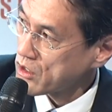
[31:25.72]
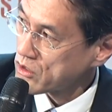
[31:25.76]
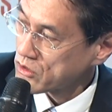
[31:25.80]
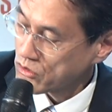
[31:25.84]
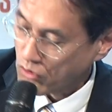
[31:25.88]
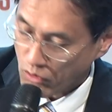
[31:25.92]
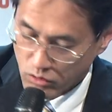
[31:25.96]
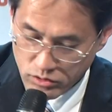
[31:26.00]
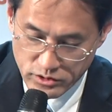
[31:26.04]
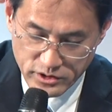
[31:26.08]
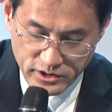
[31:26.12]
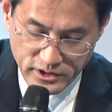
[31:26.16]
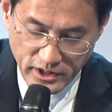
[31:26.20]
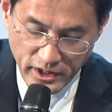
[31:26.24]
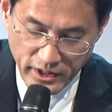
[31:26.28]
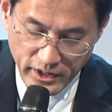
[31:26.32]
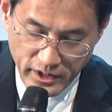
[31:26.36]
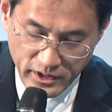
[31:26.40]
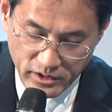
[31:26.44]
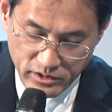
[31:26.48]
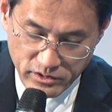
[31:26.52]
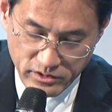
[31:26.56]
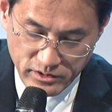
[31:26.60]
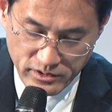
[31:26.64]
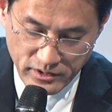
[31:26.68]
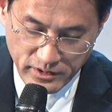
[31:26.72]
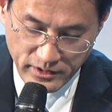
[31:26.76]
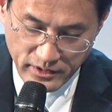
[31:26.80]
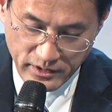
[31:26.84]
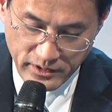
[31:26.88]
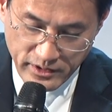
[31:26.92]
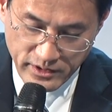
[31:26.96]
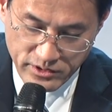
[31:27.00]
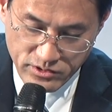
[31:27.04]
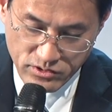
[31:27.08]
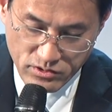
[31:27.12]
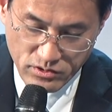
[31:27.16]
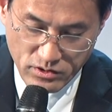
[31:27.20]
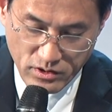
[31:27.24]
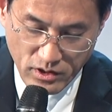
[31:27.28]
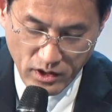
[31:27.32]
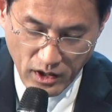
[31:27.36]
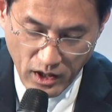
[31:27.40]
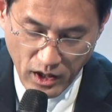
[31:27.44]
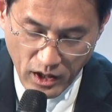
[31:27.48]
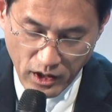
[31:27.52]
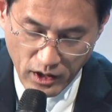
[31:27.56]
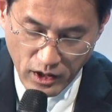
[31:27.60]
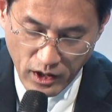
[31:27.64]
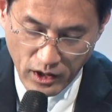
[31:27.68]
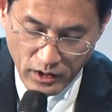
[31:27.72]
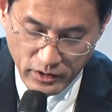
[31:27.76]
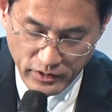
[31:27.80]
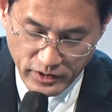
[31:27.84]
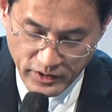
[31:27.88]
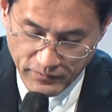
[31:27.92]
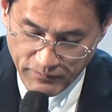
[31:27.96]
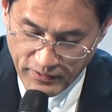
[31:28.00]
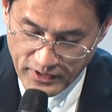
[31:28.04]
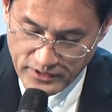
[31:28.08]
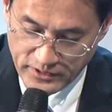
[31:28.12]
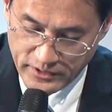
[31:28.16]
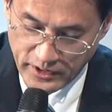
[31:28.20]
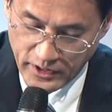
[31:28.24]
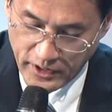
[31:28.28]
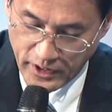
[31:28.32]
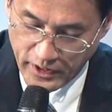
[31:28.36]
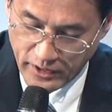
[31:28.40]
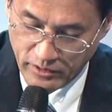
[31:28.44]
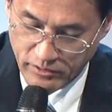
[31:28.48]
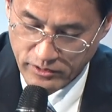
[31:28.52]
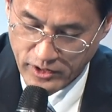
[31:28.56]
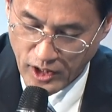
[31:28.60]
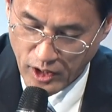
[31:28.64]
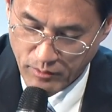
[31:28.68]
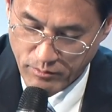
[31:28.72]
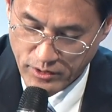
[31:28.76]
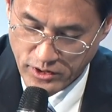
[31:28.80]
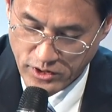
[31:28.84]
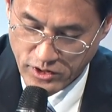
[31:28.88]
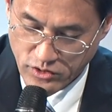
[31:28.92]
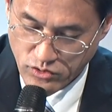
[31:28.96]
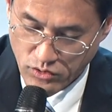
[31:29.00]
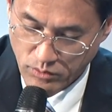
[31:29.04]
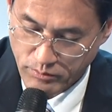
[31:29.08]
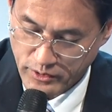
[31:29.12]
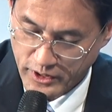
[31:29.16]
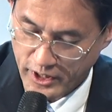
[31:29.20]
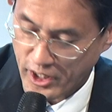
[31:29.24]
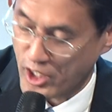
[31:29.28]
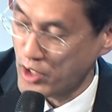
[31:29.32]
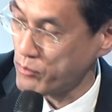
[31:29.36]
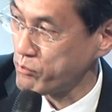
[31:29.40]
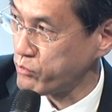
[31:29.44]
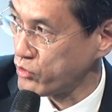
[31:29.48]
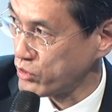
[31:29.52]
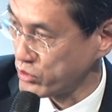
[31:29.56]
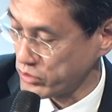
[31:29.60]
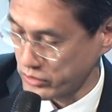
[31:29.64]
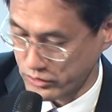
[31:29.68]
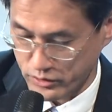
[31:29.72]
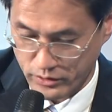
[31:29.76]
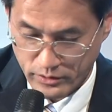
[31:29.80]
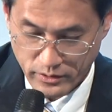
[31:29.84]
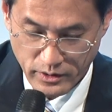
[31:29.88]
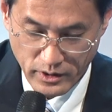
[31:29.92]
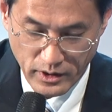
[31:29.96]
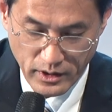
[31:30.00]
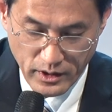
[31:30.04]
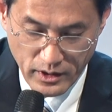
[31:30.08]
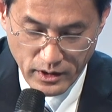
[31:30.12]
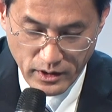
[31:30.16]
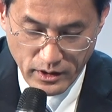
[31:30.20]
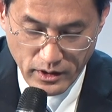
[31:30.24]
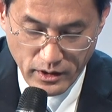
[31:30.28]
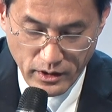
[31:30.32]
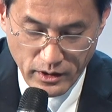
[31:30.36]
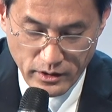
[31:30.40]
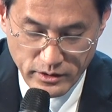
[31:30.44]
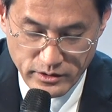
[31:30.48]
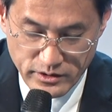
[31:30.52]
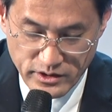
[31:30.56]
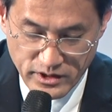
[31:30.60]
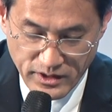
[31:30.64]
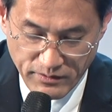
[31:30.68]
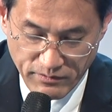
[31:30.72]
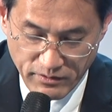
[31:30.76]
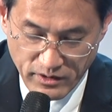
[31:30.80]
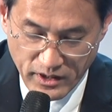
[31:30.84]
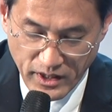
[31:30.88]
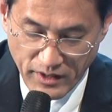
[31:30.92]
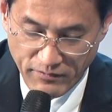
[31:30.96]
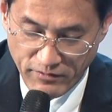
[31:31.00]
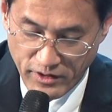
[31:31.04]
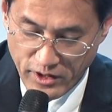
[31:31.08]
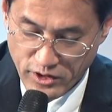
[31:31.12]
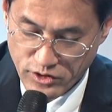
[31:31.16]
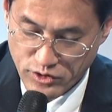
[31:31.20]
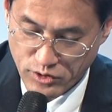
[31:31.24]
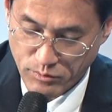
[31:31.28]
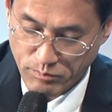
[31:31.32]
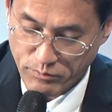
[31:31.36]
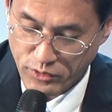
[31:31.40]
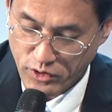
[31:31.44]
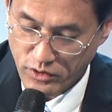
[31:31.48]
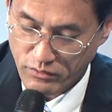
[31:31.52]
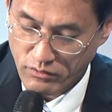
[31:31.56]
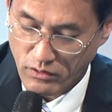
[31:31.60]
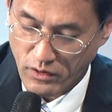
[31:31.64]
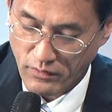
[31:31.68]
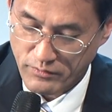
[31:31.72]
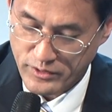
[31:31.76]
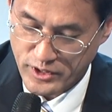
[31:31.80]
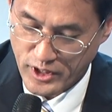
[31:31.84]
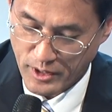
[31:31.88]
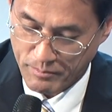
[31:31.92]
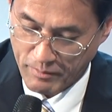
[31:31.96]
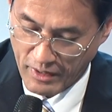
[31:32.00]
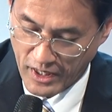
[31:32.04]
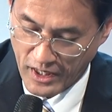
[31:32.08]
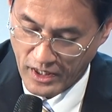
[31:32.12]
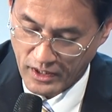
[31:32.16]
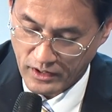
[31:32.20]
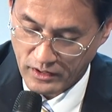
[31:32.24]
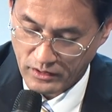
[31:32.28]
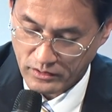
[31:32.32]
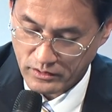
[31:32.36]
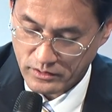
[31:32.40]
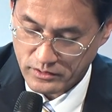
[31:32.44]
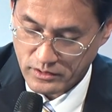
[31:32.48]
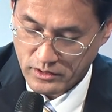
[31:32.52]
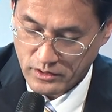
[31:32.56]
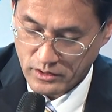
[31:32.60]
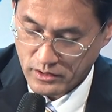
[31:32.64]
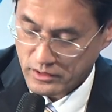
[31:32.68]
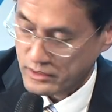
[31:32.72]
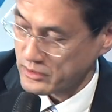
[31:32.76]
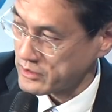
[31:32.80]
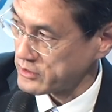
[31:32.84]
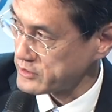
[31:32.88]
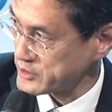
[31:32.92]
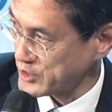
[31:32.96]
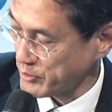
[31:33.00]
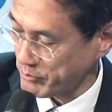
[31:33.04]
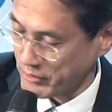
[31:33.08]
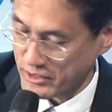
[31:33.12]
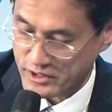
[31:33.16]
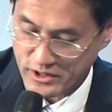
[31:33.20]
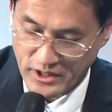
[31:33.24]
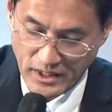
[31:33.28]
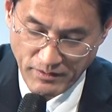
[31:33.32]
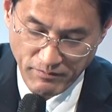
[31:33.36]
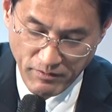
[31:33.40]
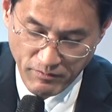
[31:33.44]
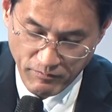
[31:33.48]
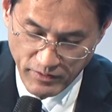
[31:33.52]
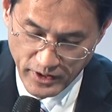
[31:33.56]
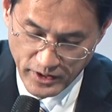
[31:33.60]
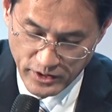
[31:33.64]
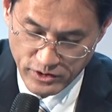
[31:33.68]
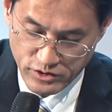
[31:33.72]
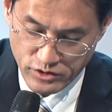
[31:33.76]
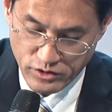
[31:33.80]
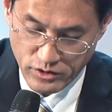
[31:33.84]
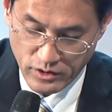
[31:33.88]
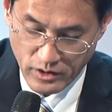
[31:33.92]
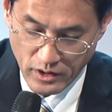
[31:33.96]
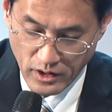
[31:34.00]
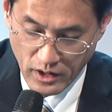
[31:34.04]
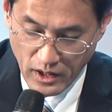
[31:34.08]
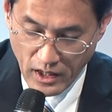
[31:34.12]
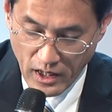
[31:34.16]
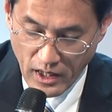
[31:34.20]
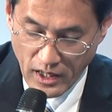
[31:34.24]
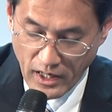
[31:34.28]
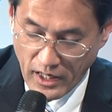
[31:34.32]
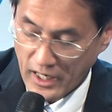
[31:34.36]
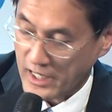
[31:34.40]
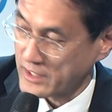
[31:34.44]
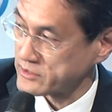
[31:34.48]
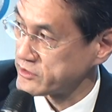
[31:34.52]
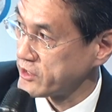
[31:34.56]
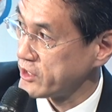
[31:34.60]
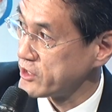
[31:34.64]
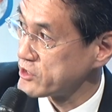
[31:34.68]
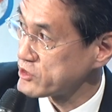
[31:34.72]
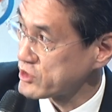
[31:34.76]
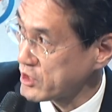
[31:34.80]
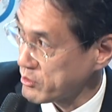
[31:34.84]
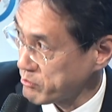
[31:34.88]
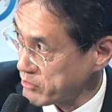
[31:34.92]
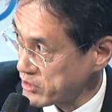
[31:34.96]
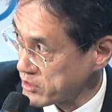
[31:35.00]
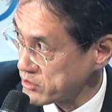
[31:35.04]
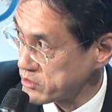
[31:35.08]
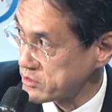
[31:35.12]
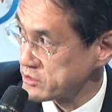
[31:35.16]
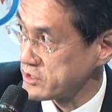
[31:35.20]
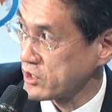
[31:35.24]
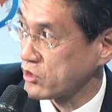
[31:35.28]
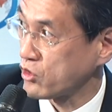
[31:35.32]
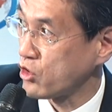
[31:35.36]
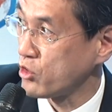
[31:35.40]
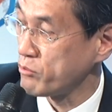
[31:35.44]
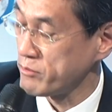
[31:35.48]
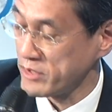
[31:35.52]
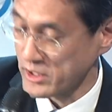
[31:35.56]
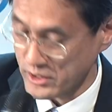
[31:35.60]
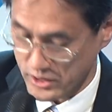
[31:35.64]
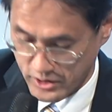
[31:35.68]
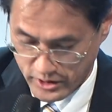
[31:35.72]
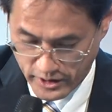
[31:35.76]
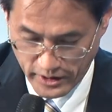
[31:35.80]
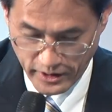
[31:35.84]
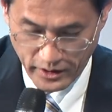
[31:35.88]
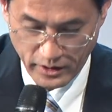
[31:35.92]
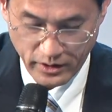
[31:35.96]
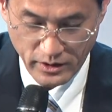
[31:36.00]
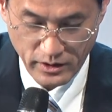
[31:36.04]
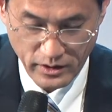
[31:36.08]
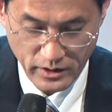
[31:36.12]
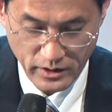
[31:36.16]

Considering this devastating damages of the airport, Civil Aviation Bureau of Japan, Japanese government, has established a committee.